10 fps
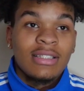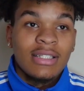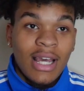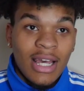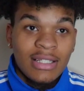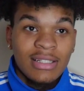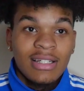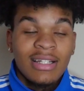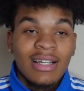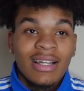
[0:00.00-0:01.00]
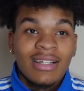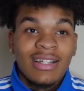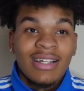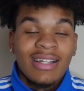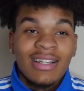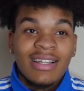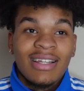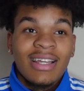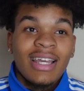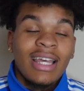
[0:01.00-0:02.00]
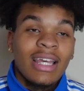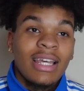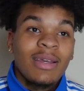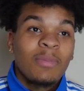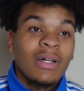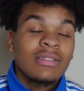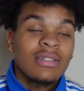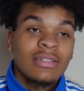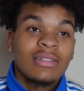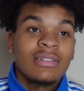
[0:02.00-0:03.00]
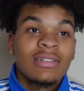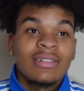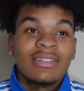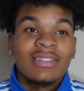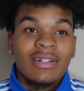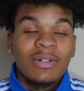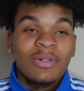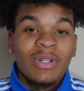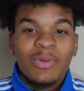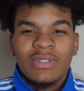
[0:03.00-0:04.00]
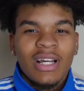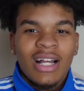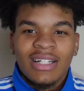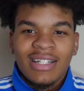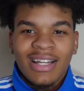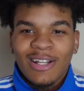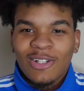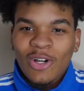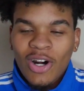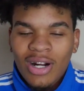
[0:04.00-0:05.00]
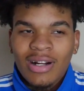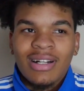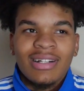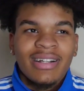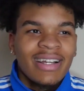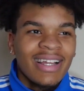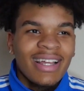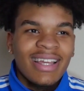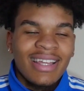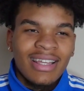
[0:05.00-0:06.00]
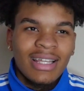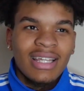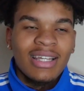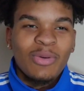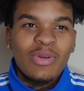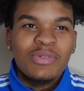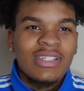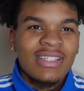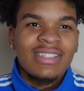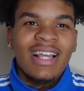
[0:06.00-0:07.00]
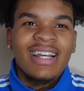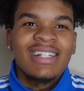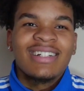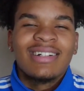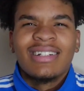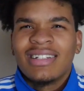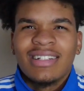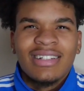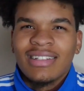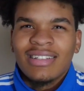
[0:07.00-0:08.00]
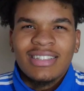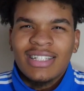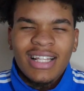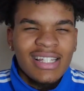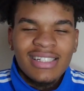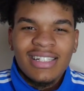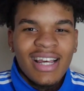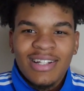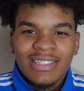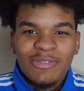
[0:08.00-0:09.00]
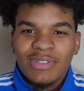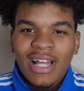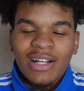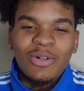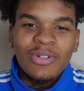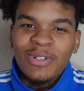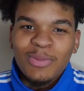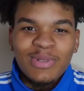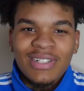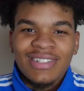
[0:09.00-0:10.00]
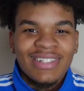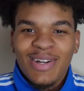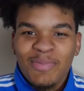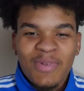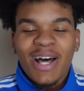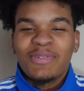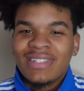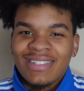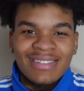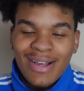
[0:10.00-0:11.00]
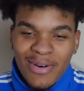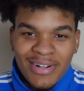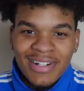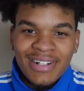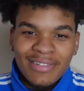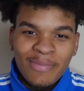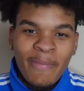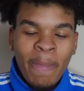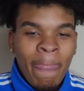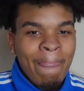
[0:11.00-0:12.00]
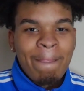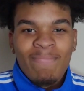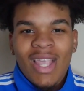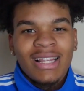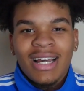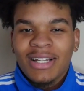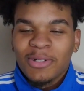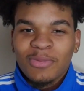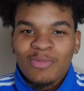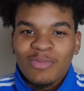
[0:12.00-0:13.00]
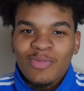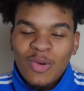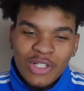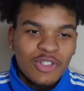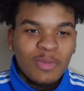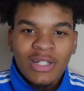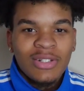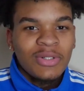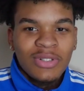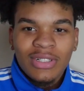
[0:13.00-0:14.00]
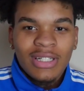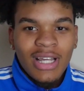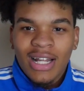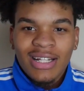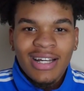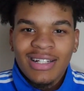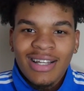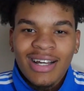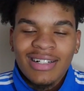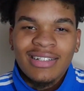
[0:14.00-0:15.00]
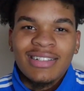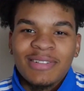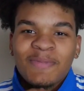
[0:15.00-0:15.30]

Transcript: Jazzy and my sister. So it was kind of getting dark. And we was just like, I think she was like hula hooping or something. And I was just talking to her, like, what you been doing, yada, yada, yada.